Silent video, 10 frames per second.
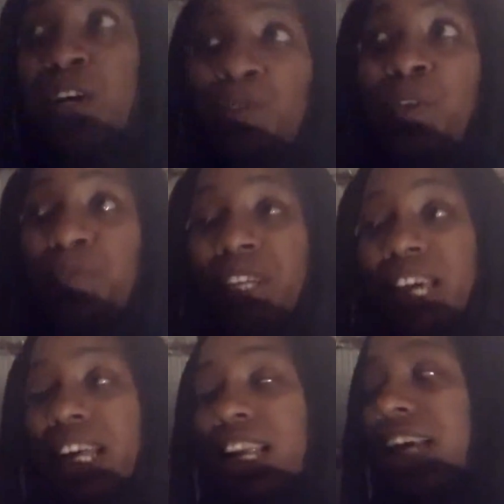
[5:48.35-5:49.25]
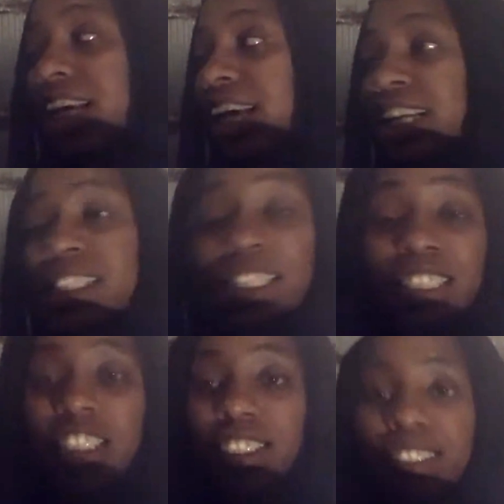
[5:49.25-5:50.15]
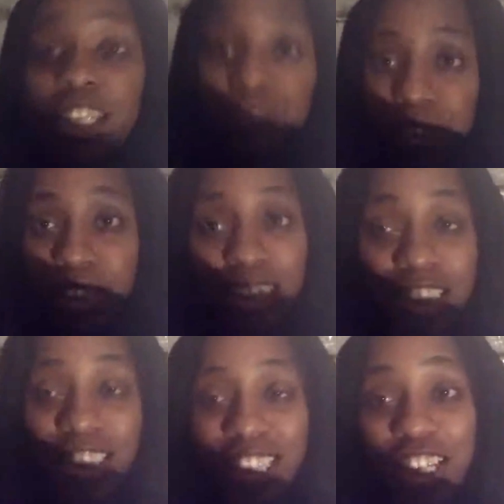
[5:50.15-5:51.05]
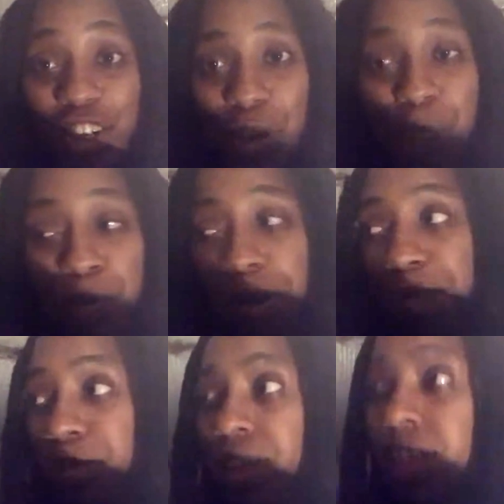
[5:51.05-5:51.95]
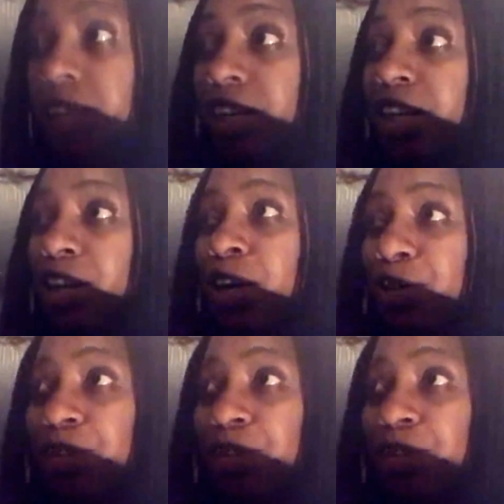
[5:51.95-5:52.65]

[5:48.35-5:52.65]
When we got like 18 and stuff, she let us get her apartment or